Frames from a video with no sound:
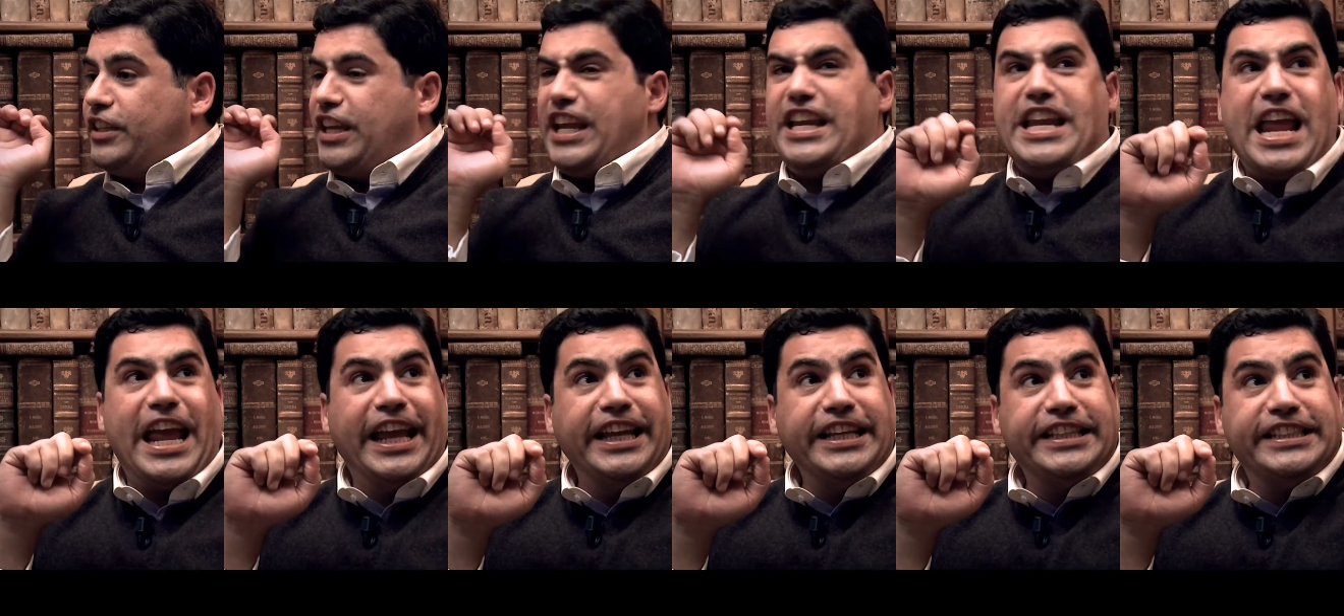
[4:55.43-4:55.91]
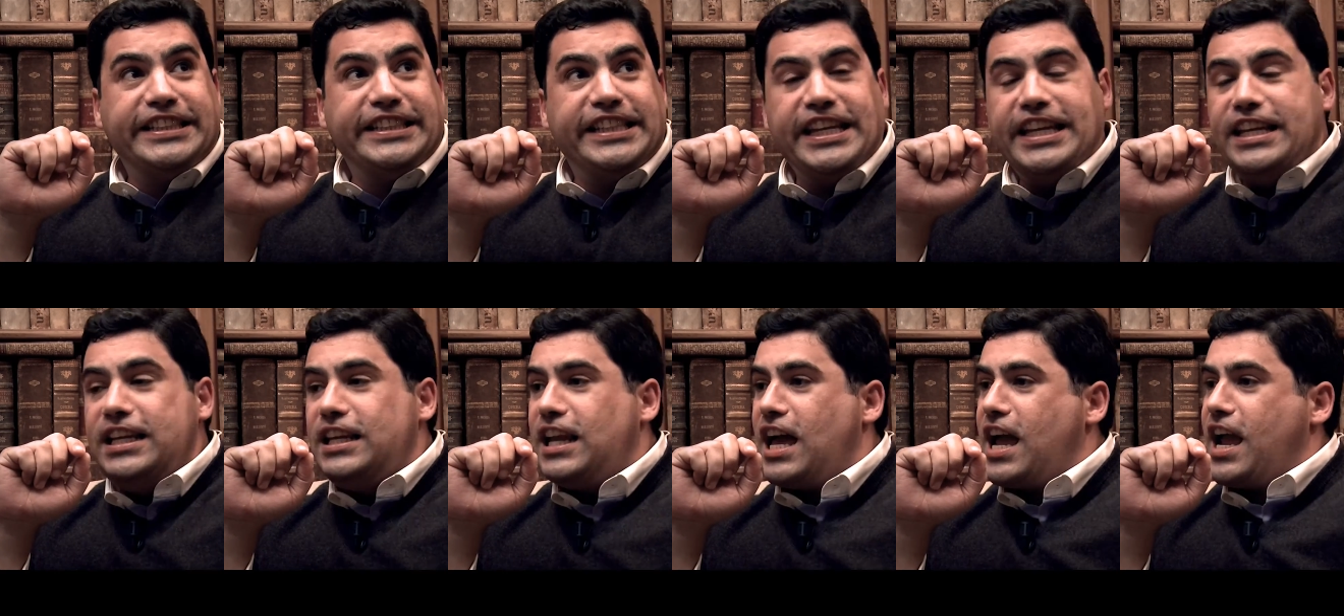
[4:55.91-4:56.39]
in
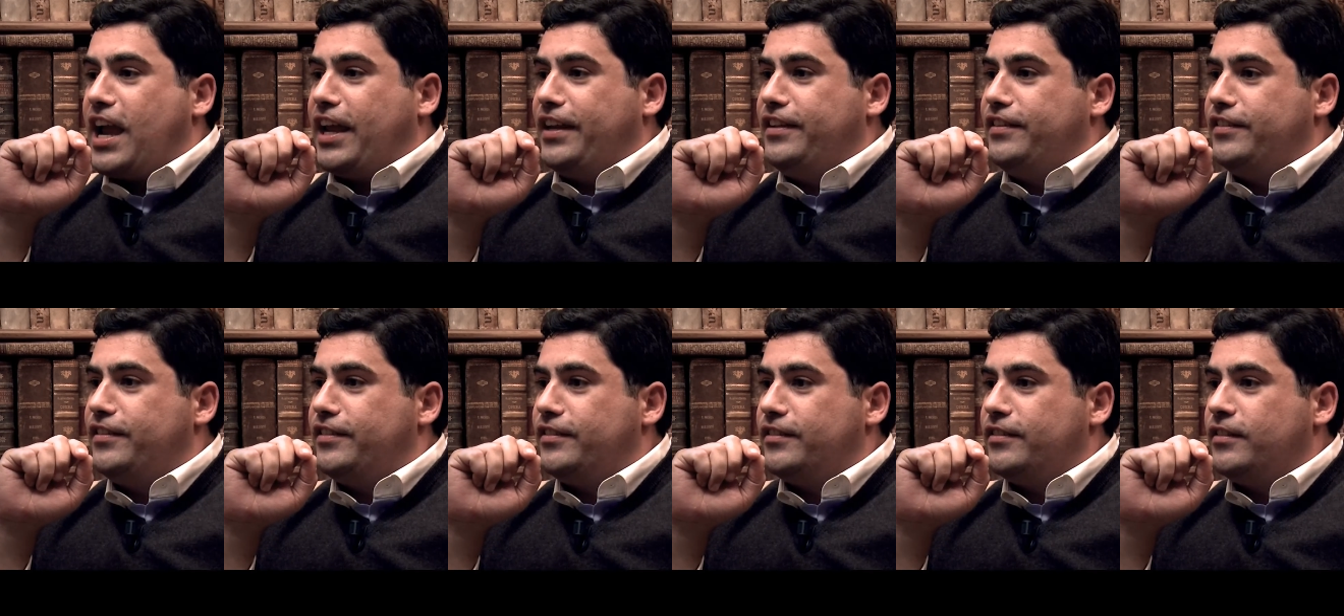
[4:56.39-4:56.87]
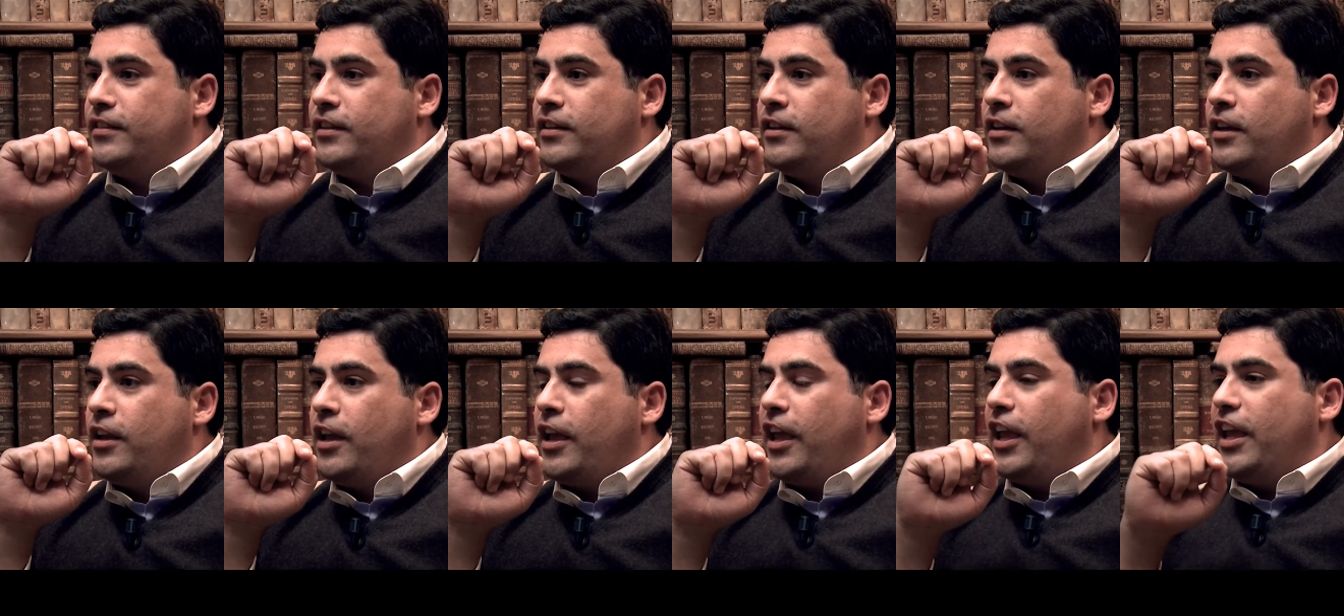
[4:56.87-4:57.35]
18 lines
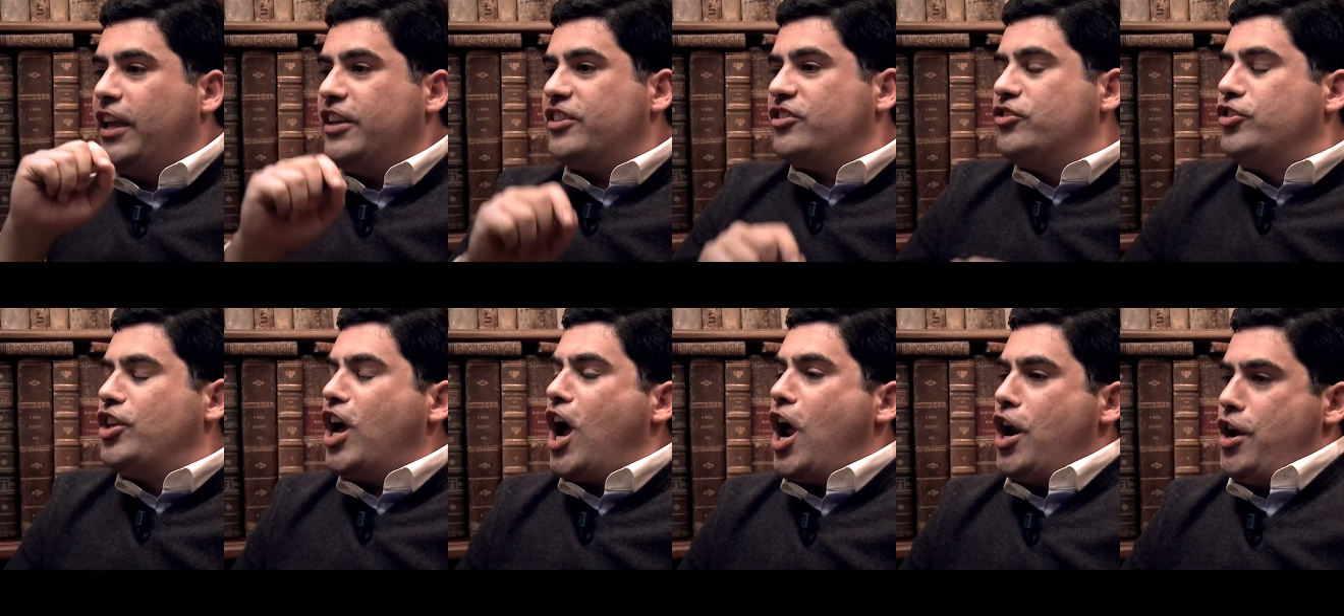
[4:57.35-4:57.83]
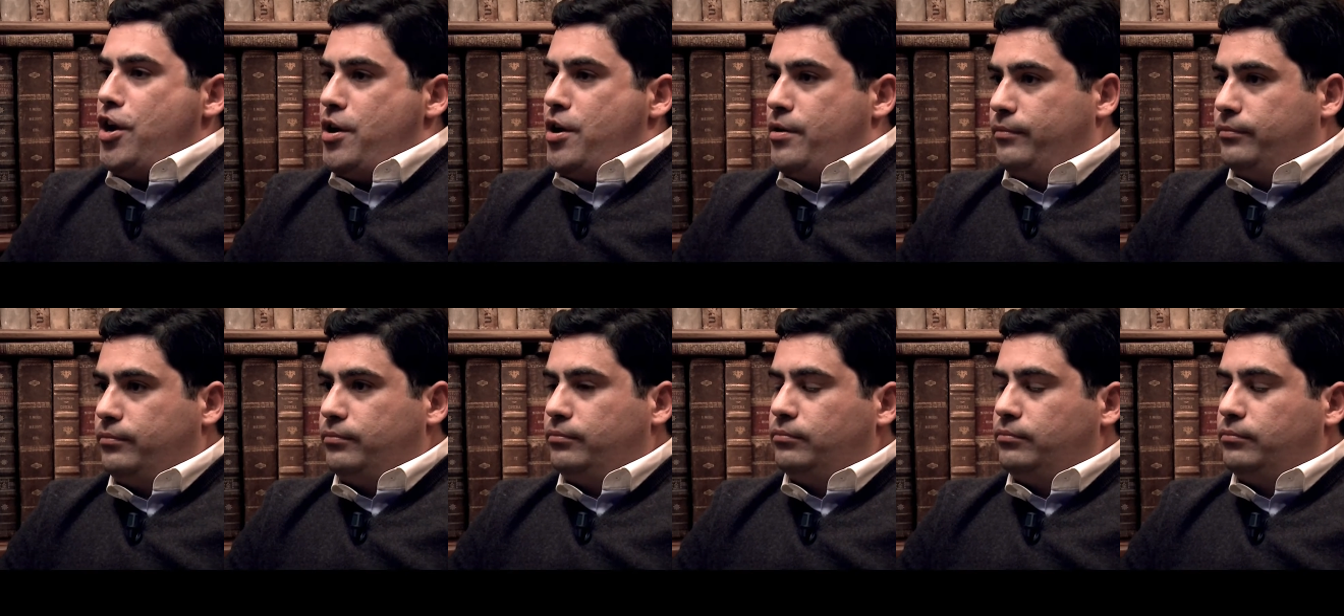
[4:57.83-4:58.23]
is done,